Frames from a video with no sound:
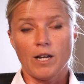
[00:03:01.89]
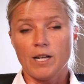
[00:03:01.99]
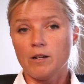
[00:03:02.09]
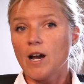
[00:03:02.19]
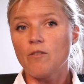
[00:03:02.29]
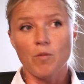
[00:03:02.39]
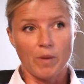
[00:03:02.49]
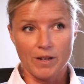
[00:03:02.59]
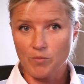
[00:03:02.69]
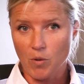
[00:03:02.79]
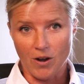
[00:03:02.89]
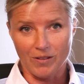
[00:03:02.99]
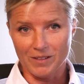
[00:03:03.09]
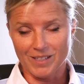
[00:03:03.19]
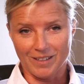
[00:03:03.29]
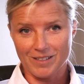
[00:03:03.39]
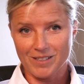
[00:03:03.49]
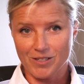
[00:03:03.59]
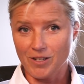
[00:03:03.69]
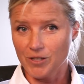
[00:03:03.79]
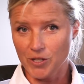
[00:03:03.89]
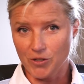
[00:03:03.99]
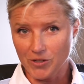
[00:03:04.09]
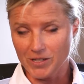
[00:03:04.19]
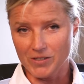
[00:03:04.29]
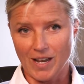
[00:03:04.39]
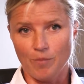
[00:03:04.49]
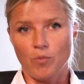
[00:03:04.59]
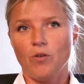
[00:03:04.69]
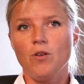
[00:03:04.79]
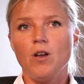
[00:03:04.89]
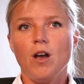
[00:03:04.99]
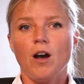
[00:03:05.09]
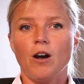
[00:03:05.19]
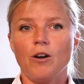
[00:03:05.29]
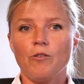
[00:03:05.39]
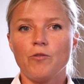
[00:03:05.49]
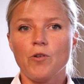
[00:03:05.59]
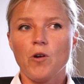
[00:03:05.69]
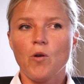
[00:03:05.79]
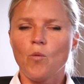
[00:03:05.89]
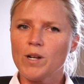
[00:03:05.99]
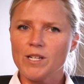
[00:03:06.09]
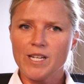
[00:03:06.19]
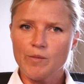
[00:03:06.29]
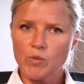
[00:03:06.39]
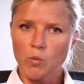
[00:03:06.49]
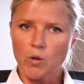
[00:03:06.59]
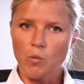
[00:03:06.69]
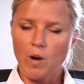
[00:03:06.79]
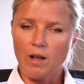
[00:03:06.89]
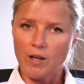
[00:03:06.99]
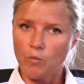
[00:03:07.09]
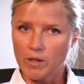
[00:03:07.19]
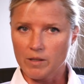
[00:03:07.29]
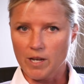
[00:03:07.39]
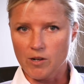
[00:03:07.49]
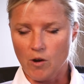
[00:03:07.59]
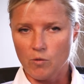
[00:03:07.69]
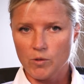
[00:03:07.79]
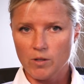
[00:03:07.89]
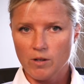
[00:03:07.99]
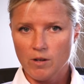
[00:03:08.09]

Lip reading: in government, politics is a good example of when teams work well and when they don't?